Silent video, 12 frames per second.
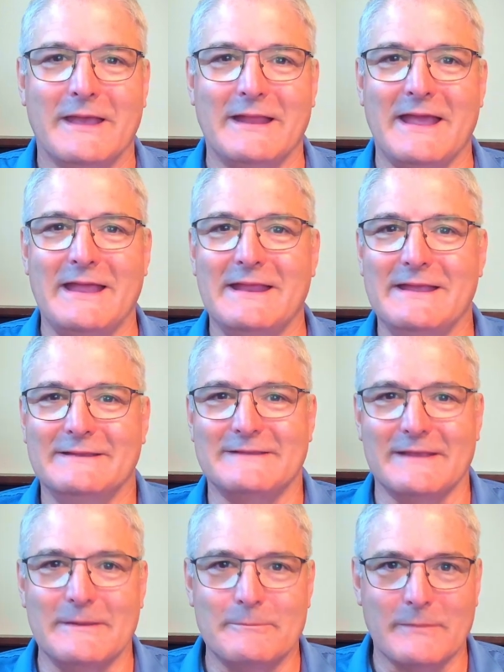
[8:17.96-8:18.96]
It ain't
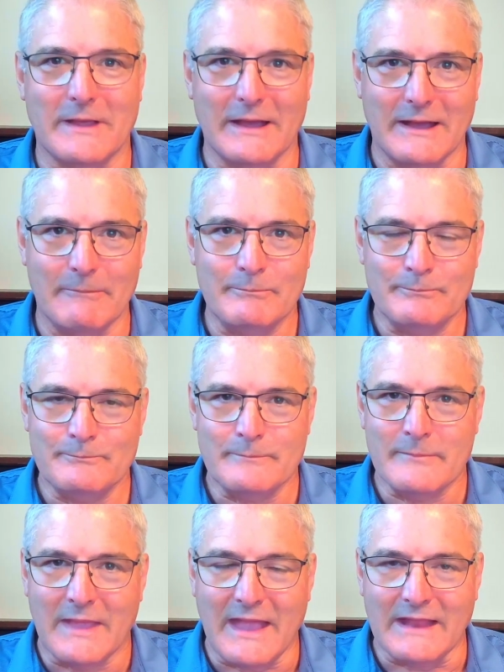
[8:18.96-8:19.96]
easy. And
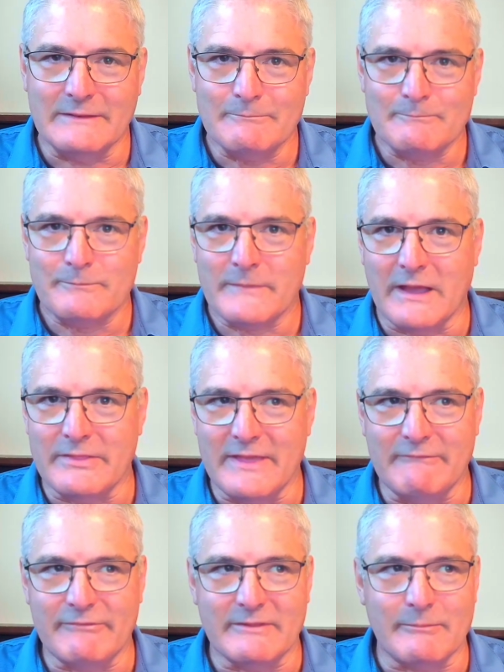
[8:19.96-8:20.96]
I
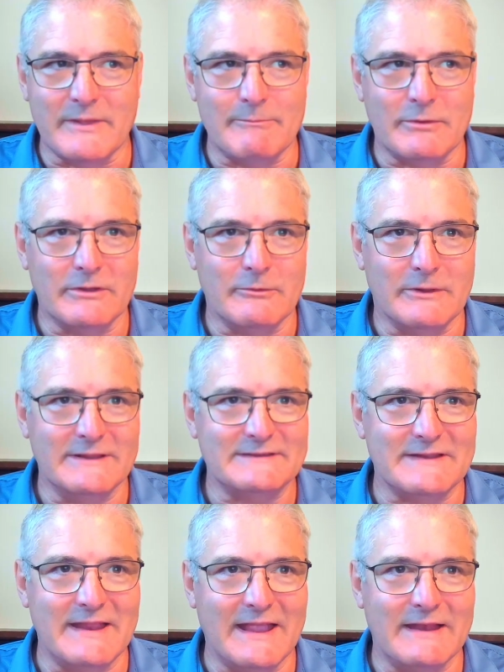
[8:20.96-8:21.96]
think for the people who are
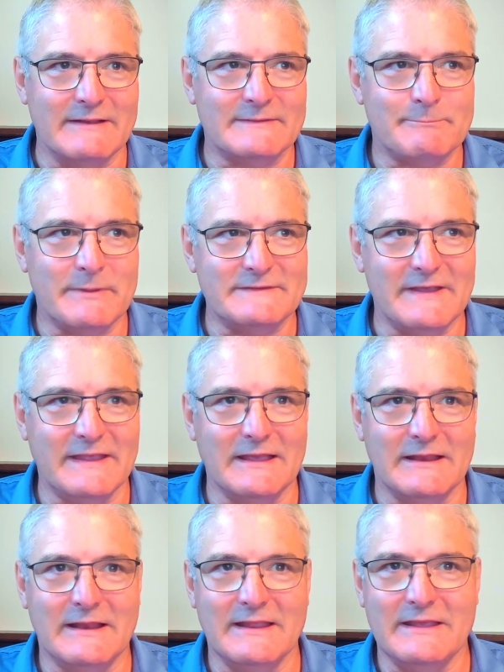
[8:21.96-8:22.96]
listening, and it's
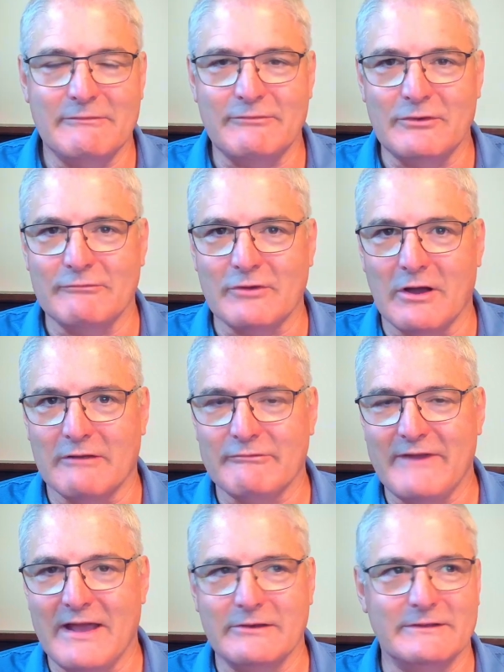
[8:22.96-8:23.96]
particularly if you've got
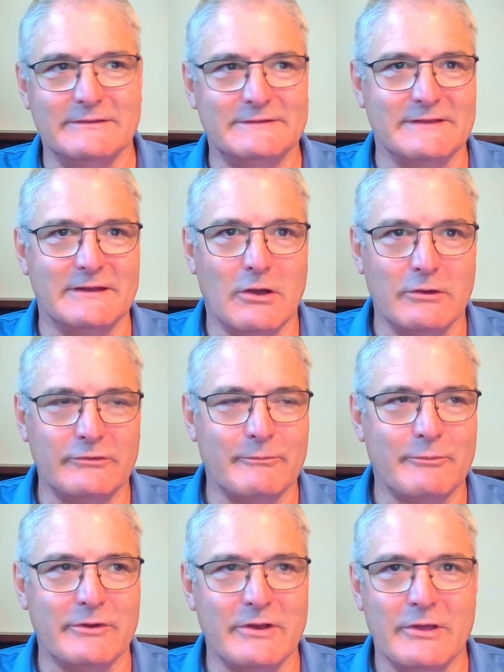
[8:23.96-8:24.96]
founders and
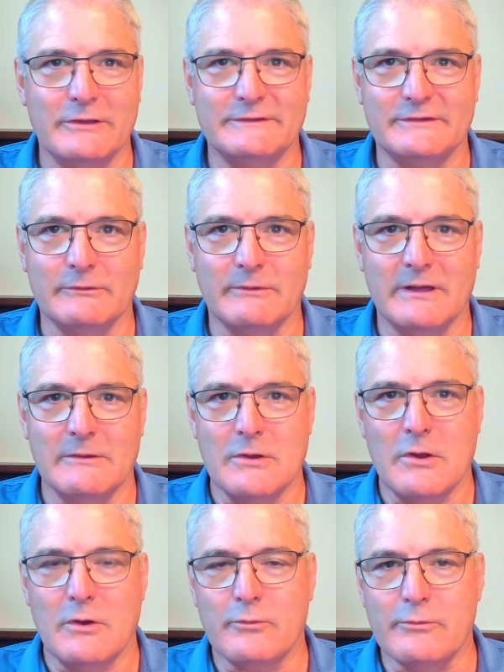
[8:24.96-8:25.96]
entrepreneurs who are
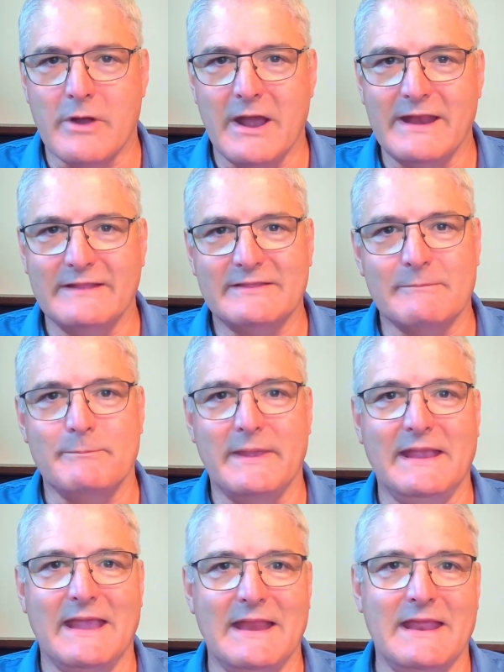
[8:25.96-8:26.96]
right at the
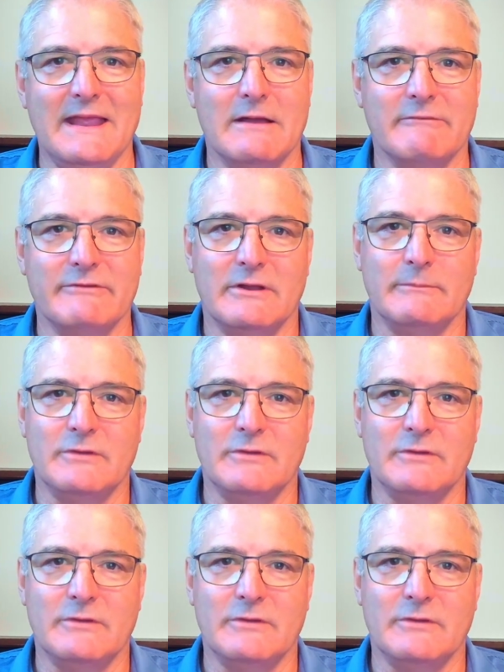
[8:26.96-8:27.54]
beginning of an